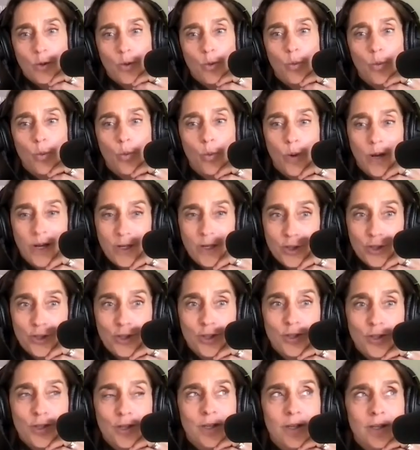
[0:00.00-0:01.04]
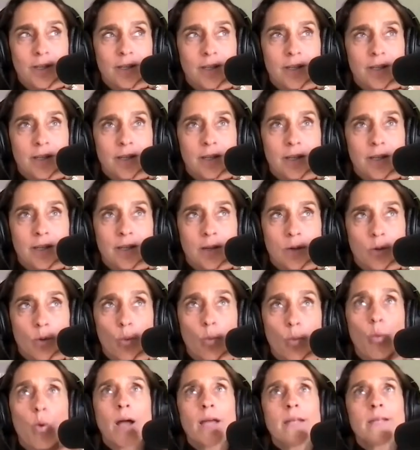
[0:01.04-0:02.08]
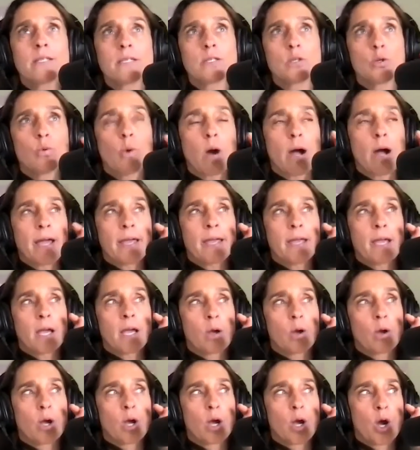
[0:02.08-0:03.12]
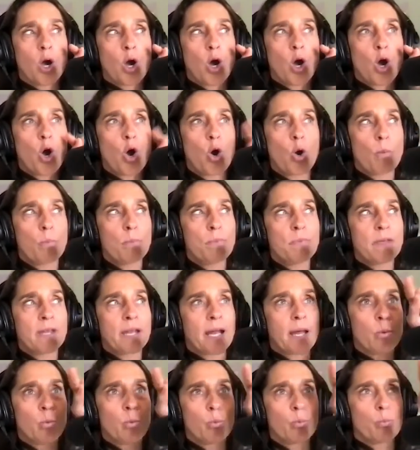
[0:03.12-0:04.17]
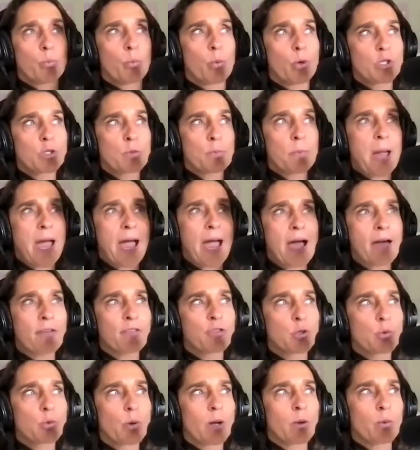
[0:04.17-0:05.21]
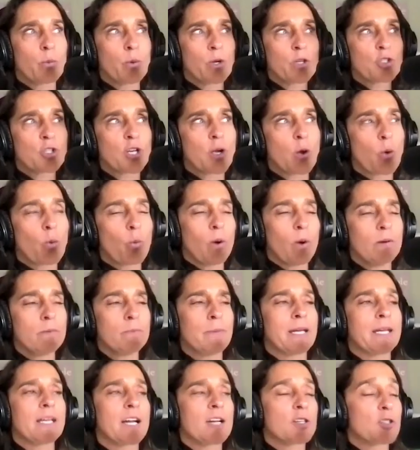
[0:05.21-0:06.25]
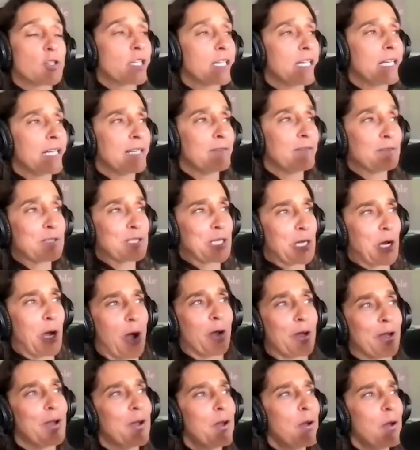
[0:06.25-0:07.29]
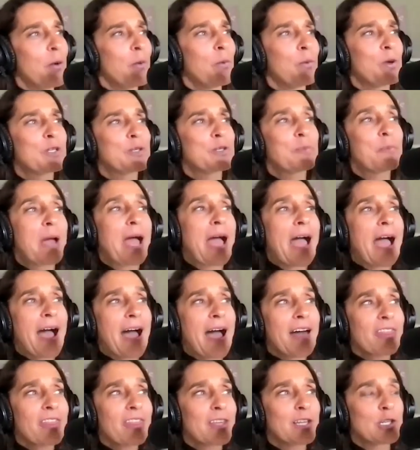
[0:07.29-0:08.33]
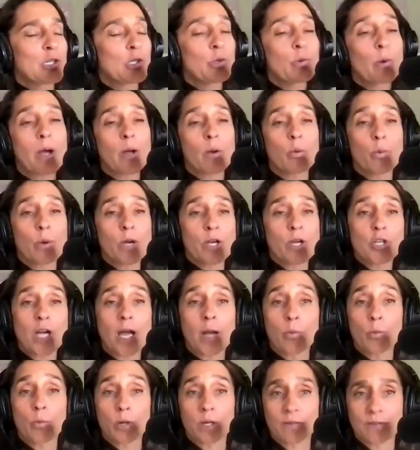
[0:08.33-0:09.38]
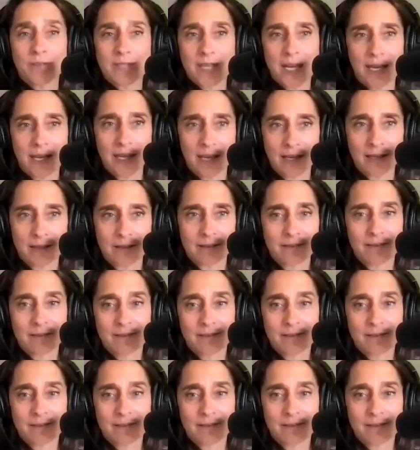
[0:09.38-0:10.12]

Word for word: which, what do I hope that I, which path do I, wish? oh my gosh, I can't even talk. Which path do I wish I would have taken?